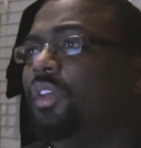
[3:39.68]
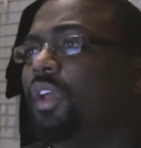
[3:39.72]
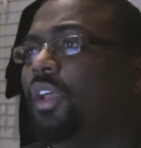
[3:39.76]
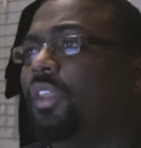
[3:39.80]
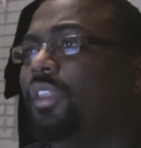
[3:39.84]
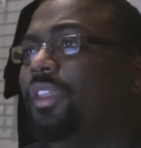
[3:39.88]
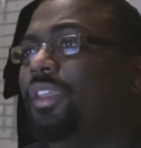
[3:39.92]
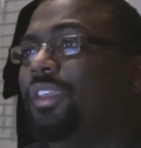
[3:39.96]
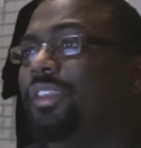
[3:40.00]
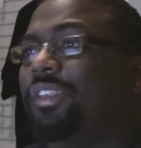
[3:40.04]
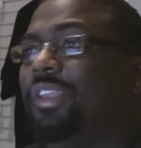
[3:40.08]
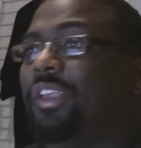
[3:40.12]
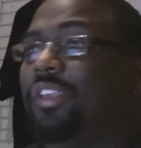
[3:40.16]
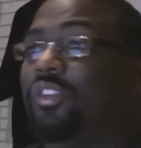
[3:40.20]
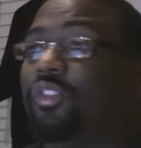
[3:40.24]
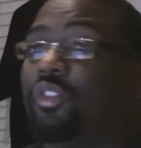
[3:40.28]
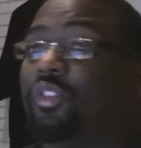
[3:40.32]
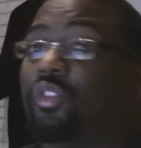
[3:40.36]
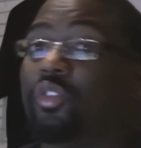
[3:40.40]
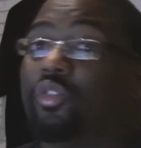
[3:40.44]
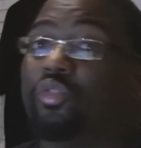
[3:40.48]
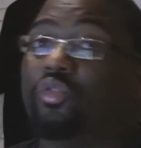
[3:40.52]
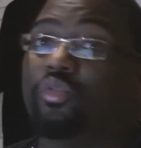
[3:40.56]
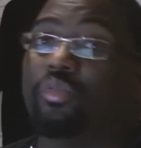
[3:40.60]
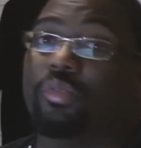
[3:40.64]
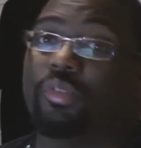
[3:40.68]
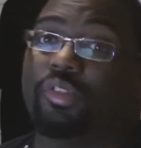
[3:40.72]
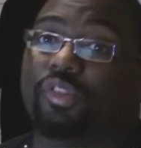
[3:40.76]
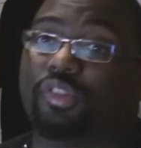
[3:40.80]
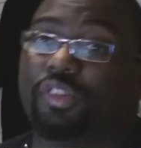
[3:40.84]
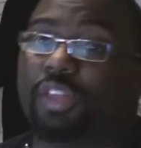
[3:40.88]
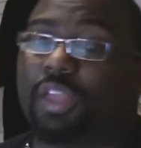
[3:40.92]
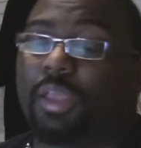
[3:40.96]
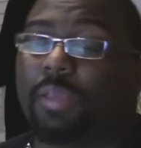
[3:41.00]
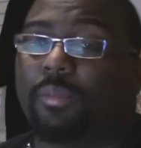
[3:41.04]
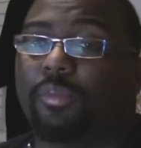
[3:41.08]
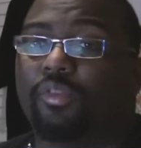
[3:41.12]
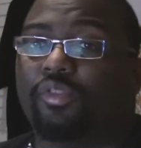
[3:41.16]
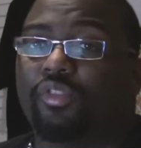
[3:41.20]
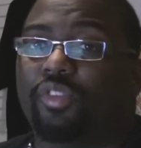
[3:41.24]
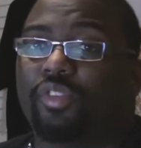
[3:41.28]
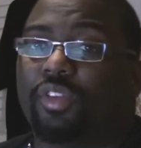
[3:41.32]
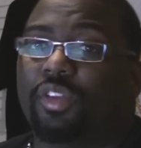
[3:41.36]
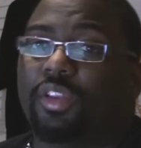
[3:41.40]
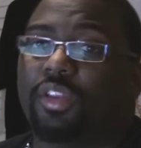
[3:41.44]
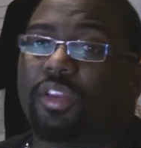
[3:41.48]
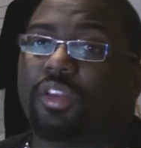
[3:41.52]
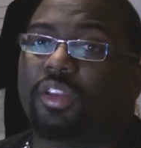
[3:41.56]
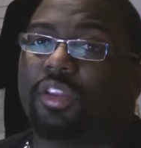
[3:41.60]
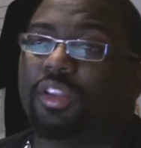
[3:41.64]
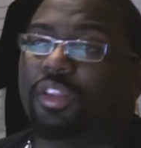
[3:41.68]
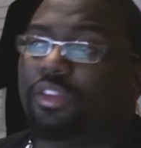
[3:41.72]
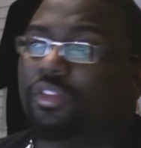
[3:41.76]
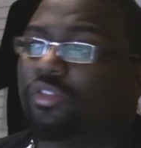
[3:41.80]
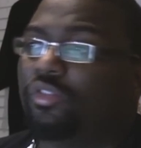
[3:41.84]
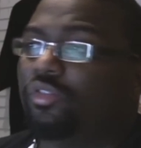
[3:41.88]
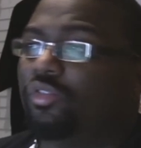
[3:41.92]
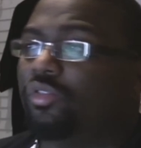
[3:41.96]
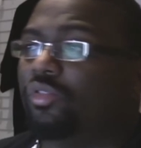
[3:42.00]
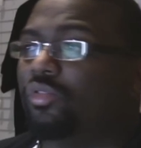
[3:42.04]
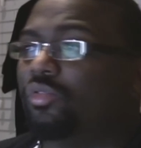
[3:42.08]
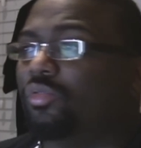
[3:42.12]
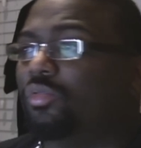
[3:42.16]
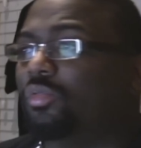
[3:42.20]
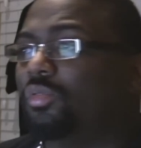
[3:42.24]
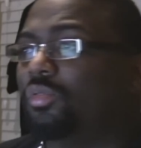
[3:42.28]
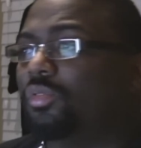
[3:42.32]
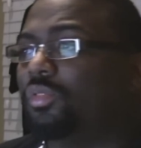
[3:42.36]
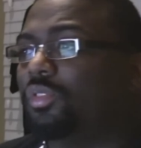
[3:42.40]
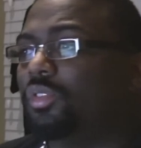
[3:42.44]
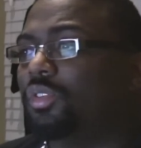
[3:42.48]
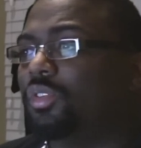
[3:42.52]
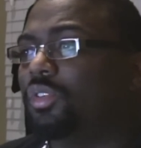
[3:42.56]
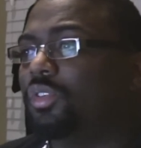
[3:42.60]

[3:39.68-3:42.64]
I think he takes a little too much damage than he needs to.